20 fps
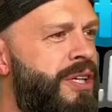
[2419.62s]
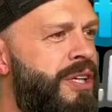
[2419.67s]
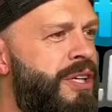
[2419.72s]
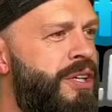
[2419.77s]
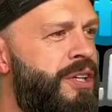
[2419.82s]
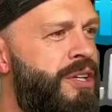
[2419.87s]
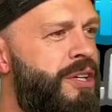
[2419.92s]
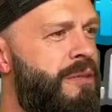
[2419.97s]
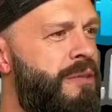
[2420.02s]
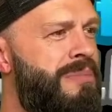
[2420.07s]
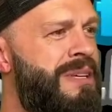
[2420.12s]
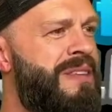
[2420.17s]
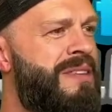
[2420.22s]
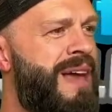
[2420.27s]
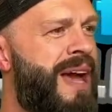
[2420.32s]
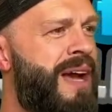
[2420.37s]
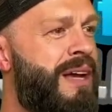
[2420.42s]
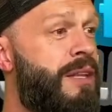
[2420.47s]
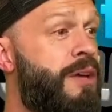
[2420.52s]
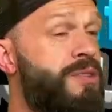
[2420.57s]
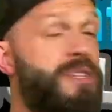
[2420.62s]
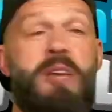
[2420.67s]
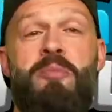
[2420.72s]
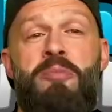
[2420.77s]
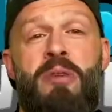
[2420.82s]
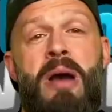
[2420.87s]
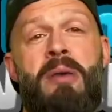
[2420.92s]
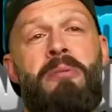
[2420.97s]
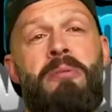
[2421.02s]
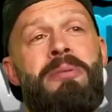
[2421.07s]
Could be that close. It
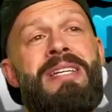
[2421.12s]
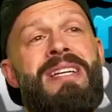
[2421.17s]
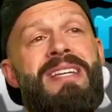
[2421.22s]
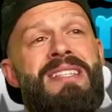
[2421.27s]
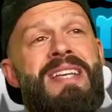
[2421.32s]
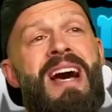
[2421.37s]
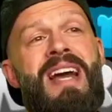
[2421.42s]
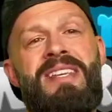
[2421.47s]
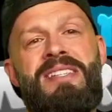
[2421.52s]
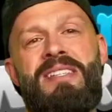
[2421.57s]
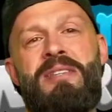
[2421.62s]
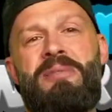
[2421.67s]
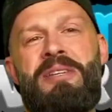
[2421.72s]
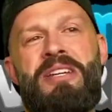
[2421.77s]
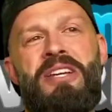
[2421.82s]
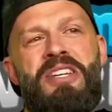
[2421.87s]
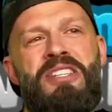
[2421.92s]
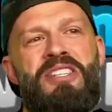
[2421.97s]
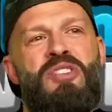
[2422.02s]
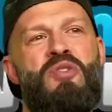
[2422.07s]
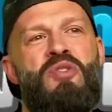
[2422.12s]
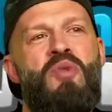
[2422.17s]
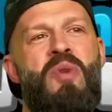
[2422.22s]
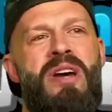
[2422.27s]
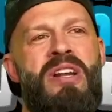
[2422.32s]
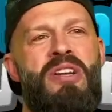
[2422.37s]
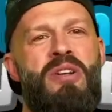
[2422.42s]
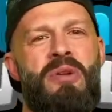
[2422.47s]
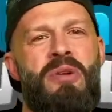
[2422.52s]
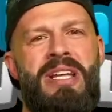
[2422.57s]
probably is, honestly, because you
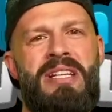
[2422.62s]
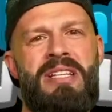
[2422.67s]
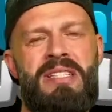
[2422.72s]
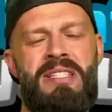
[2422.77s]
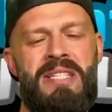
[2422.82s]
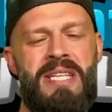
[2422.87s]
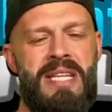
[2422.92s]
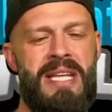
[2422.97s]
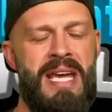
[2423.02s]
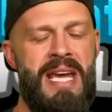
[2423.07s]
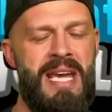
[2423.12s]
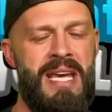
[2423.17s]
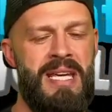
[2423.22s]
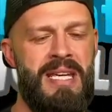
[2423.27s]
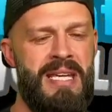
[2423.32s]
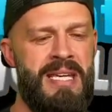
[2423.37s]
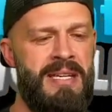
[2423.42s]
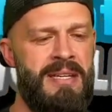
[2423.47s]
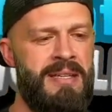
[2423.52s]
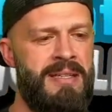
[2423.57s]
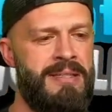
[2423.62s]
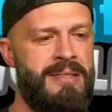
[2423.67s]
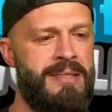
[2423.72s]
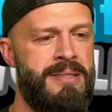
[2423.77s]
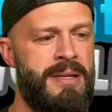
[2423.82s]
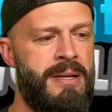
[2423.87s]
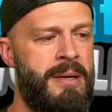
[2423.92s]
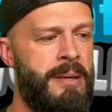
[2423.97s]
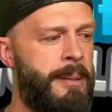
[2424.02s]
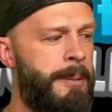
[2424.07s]
want to know what I did today is
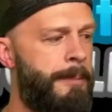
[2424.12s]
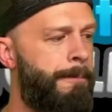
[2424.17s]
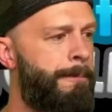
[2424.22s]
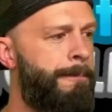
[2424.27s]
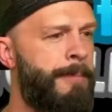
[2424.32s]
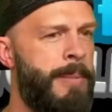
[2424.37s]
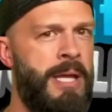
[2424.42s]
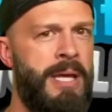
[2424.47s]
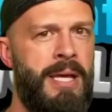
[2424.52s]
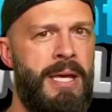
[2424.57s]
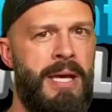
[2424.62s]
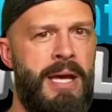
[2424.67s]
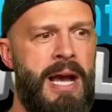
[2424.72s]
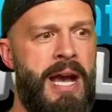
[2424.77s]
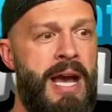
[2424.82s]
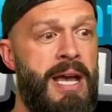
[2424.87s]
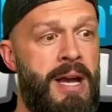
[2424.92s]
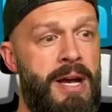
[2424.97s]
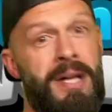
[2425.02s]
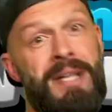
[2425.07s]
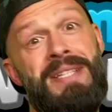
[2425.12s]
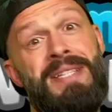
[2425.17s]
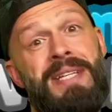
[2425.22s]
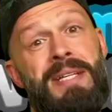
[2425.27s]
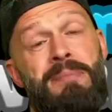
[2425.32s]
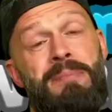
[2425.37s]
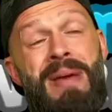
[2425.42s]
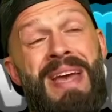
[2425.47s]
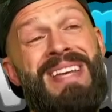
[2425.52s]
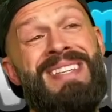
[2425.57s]
I
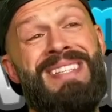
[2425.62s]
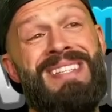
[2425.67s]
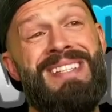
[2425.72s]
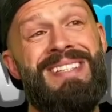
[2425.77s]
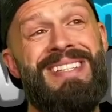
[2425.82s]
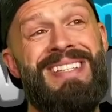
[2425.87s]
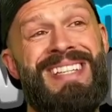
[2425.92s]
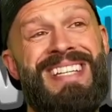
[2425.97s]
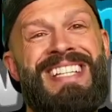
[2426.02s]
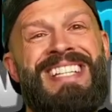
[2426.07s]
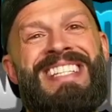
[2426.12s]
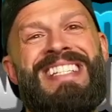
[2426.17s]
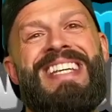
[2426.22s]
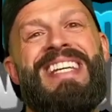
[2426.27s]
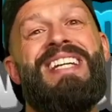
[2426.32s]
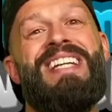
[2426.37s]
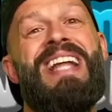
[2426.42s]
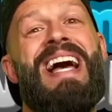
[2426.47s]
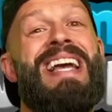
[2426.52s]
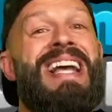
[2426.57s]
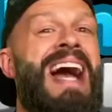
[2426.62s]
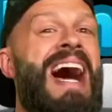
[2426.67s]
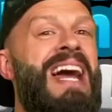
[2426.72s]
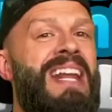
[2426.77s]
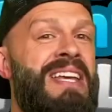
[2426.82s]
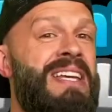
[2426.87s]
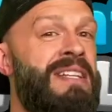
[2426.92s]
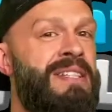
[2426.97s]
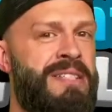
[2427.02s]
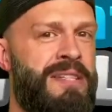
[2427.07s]
hunted basically until I got
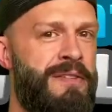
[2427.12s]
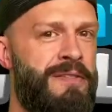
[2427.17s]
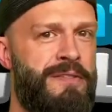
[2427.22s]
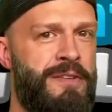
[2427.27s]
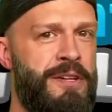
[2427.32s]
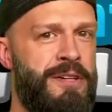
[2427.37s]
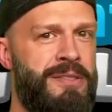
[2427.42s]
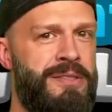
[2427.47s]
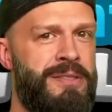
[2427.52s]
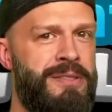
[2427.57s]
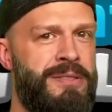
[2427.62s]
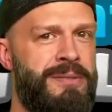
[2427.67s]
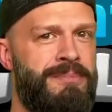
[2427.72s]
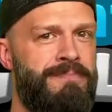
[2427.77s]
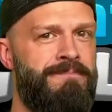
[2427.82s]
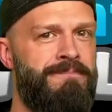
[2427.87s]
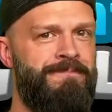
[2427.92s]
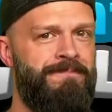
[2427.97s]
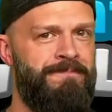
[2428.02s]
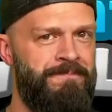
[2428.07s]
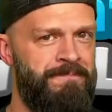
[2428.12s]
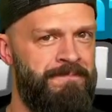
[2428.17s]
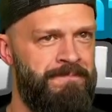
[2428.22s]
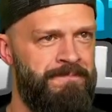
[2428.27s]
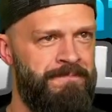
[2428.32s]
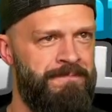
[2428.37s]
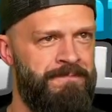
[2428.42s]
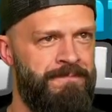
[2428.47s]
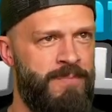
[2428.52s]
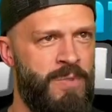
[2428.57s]
into first.
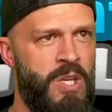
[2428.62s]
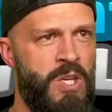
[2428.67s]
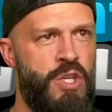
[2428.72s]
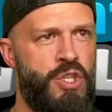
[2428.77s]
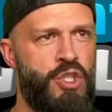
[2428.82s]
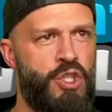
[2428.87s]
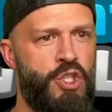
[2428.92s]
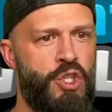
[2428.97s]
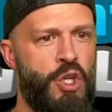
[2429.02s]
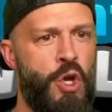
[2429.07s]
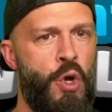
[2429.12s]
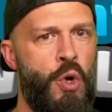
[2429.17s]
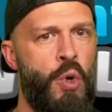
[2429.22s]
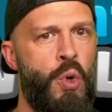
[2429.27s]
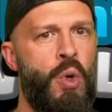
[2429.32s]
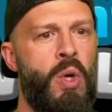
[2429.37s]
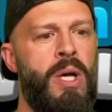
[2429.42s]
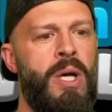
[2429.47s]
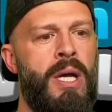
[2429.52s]
So,